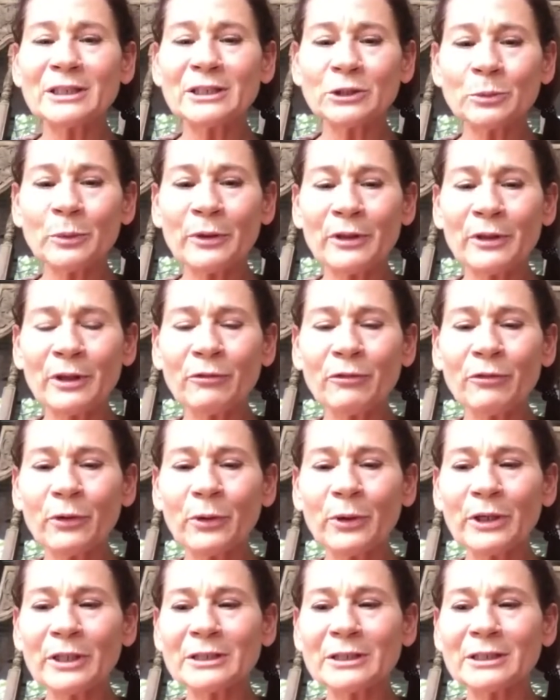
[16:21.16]
There are
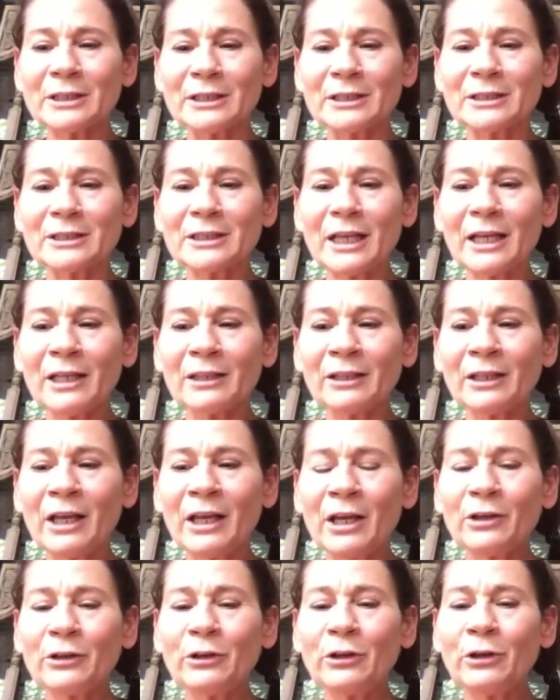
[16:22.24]
vortices within vortices,
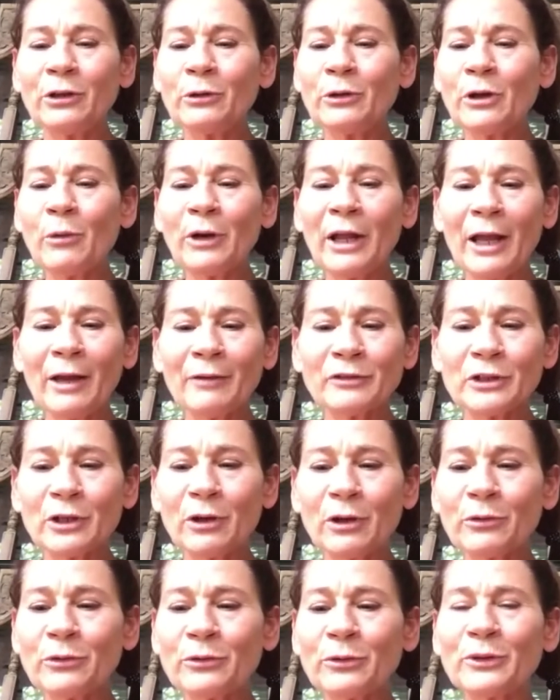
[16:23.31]
and you don't
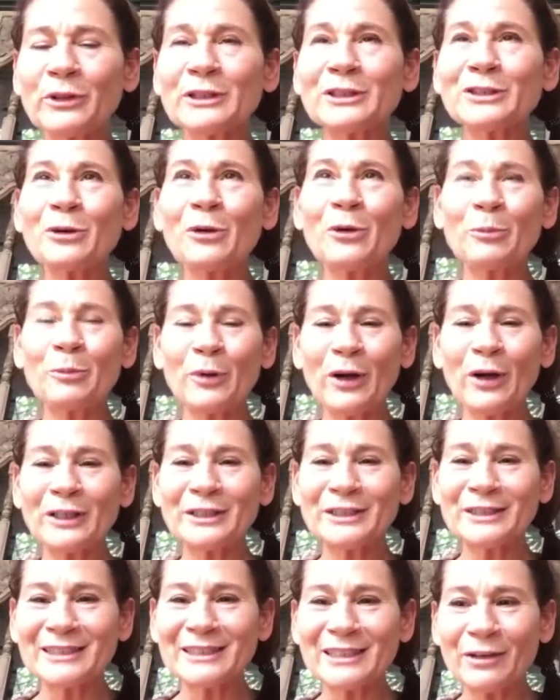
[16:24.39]
have to go through this whole
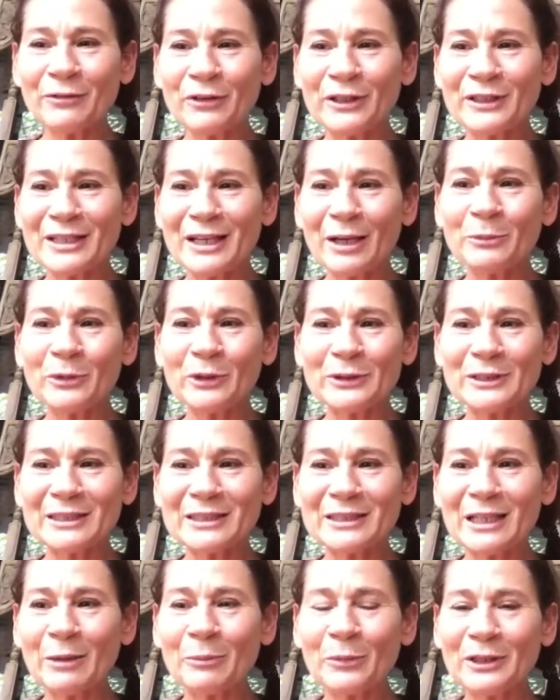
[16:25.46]
process every time you
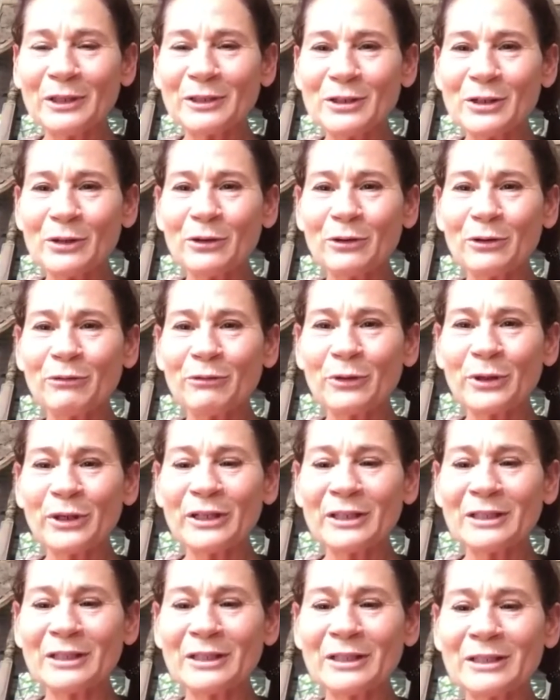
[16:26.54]
step into your
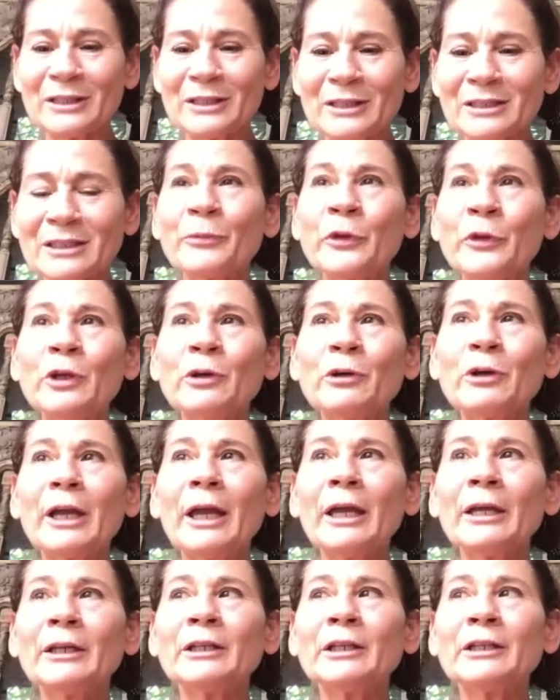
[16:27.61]
vortex.
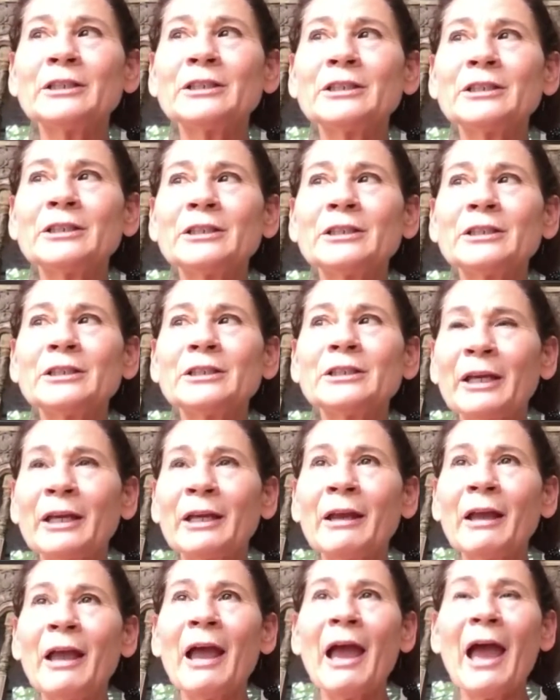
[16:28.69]
You can
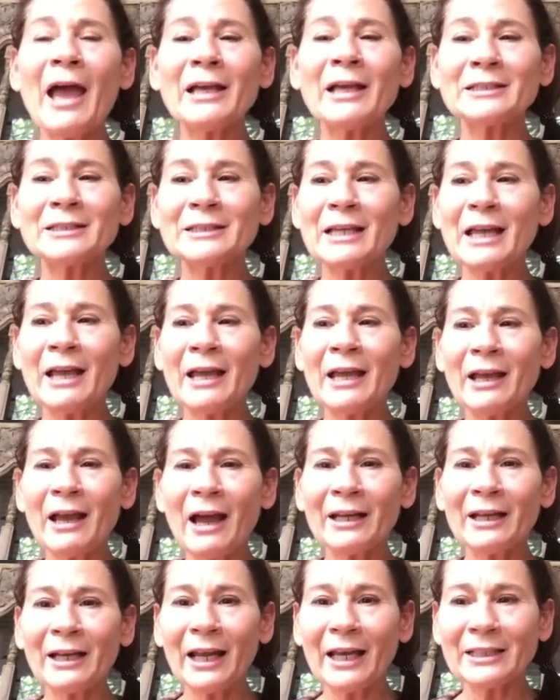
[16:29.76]
simply say,
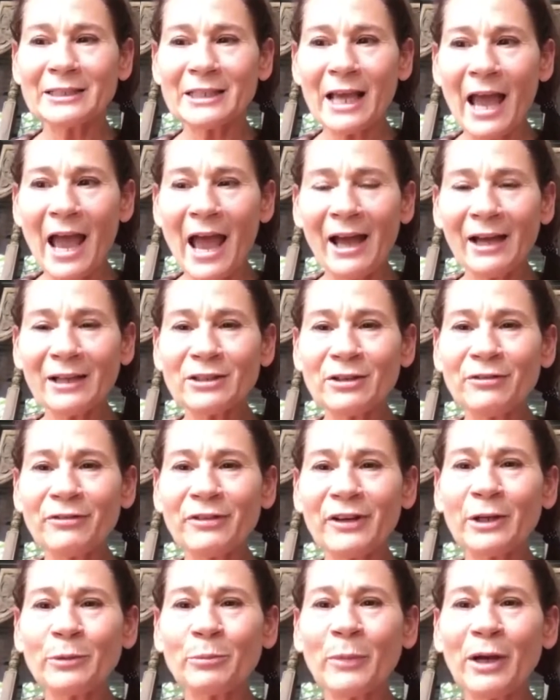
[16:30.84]
I'd like to
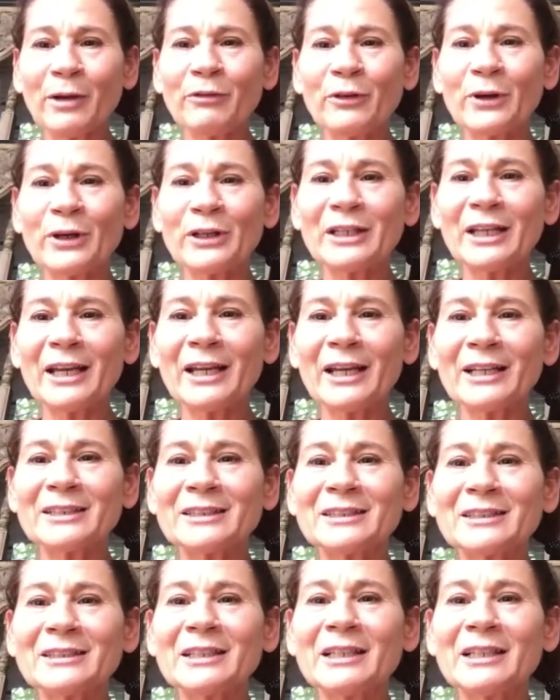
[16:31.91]
activate my vortex